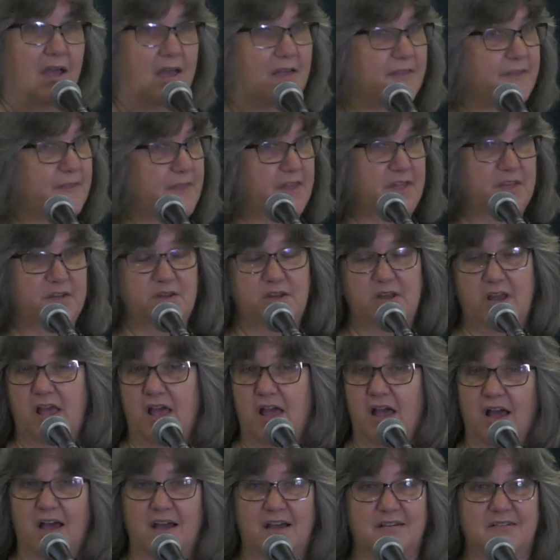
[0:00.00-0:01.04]
And then,
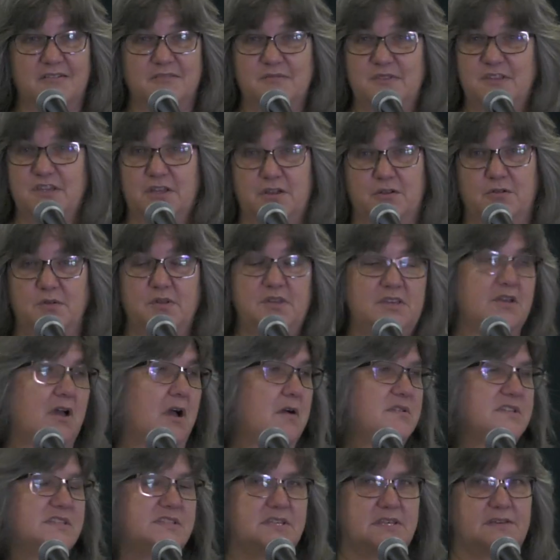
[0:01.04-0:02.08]
you
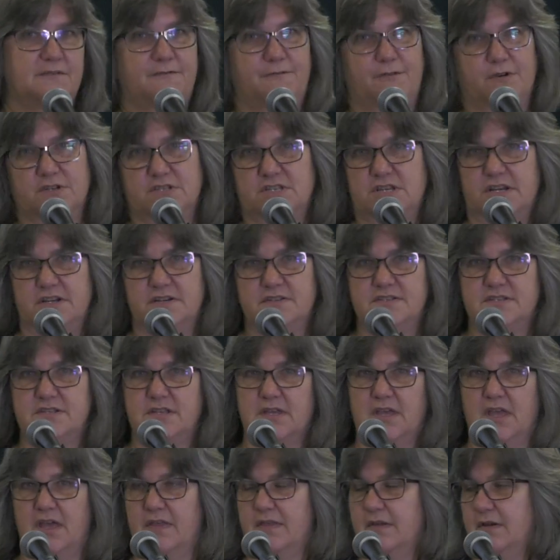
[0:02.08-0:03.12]
always see 4 chairs
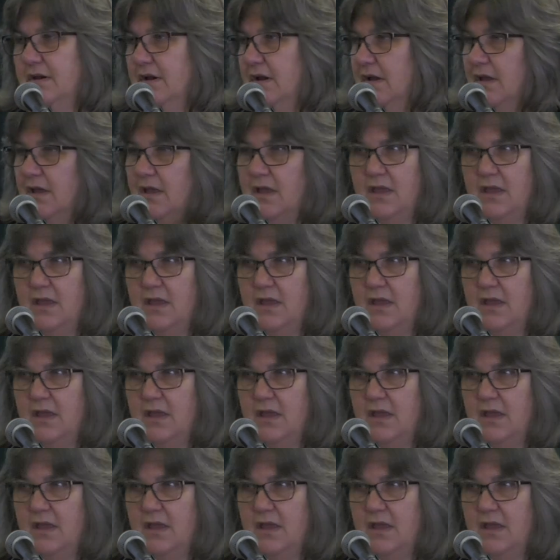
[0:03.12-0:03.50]
together.